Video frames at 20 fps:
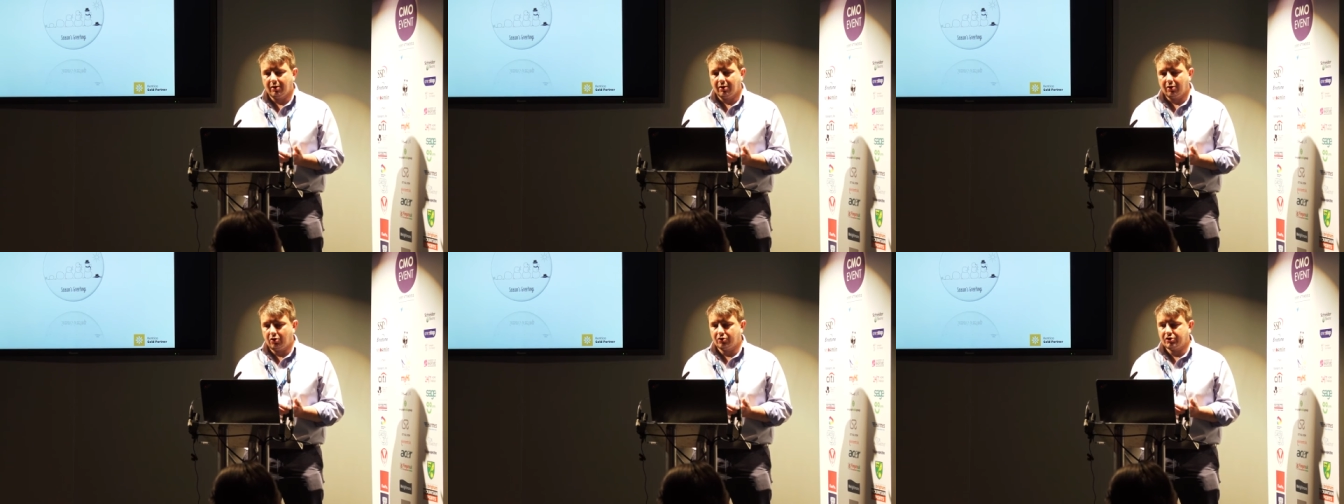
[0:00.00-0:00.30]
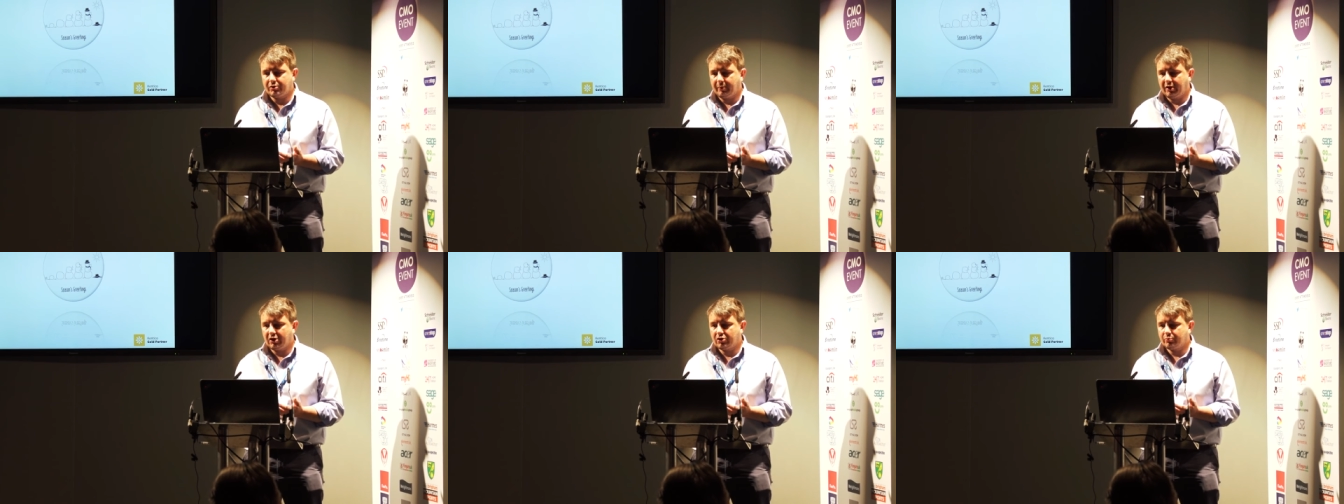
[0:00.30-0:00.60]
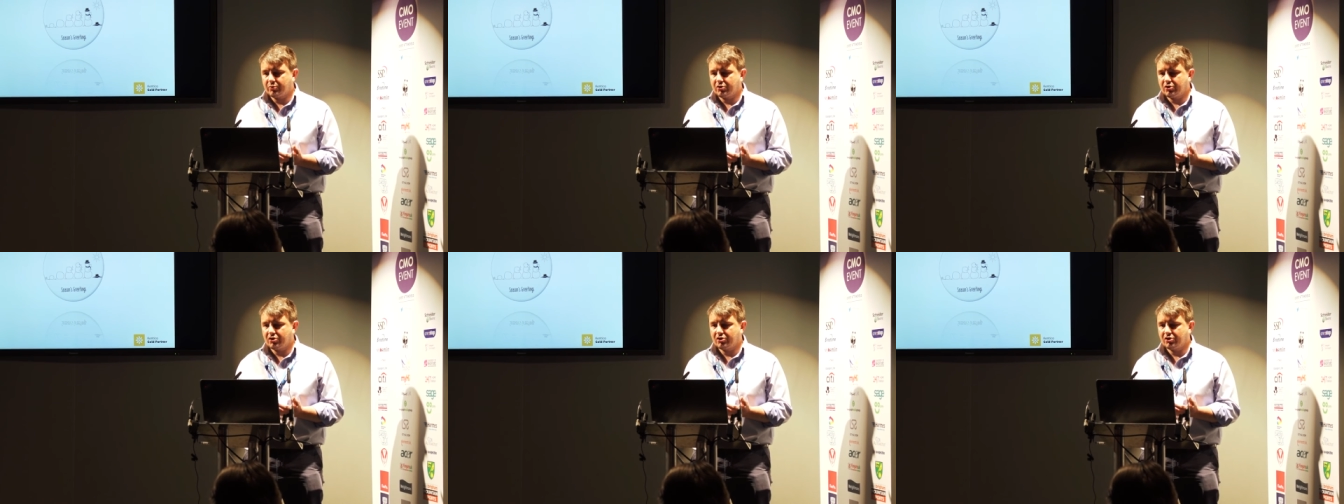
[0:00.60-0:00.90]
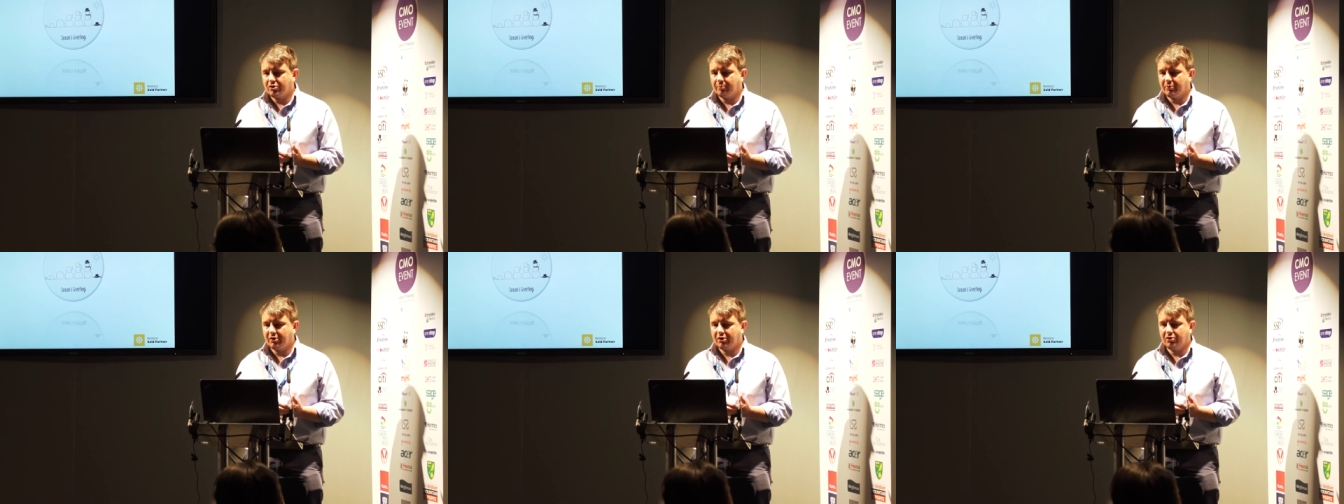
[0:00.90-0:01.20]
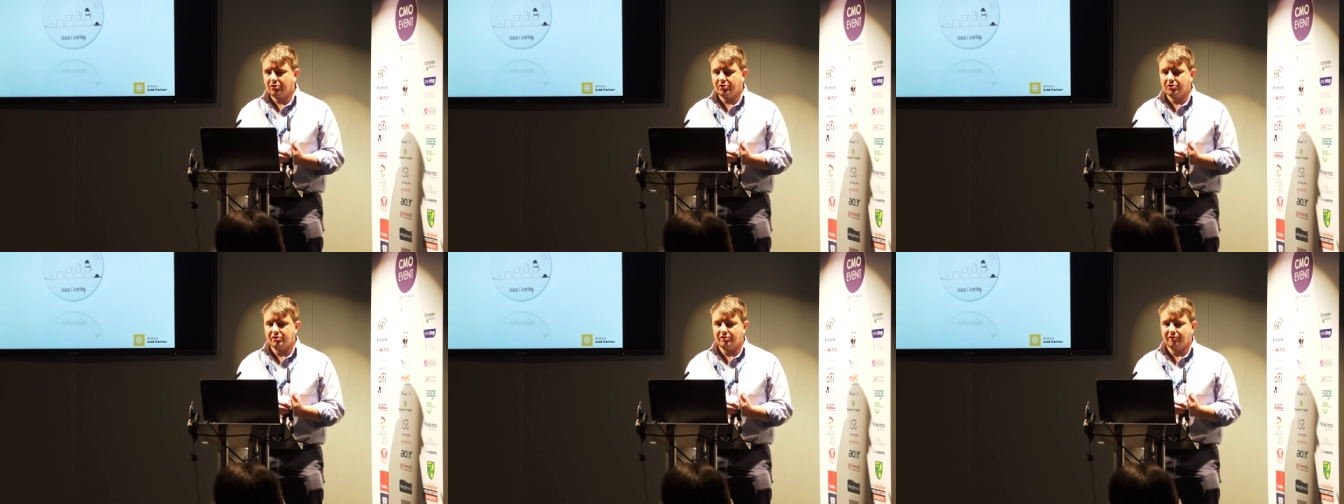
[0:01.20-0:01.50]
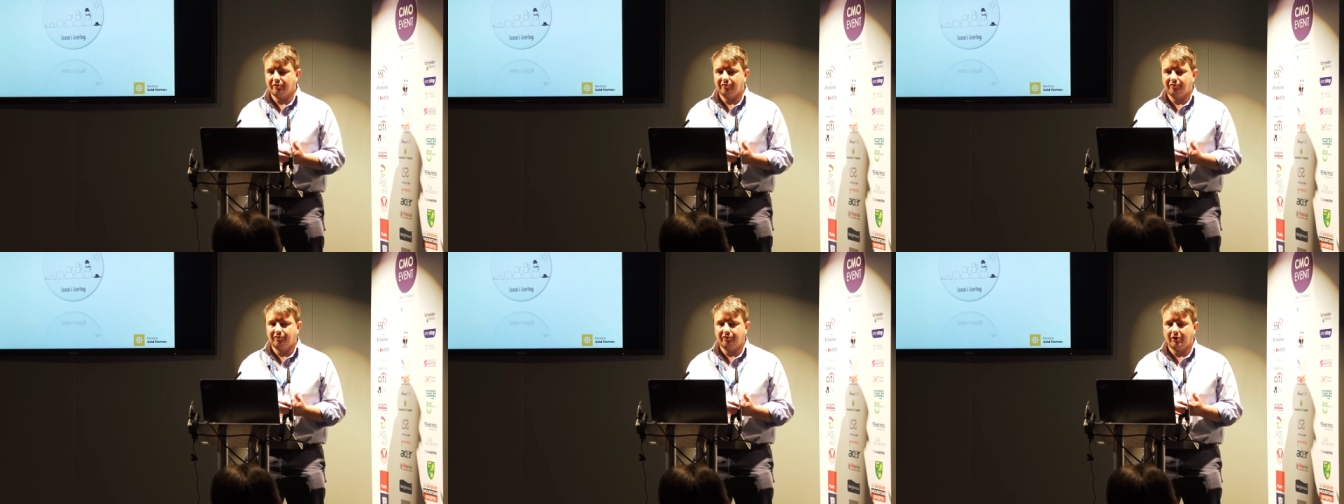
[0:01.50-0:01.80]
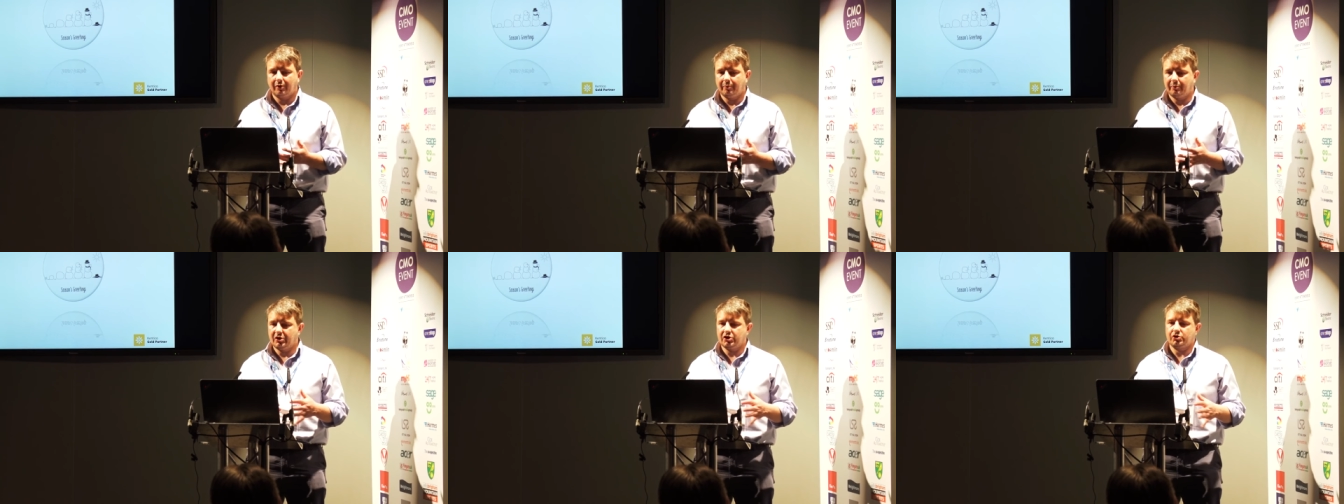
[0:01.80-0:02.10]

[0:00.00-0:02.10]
content management system because of um,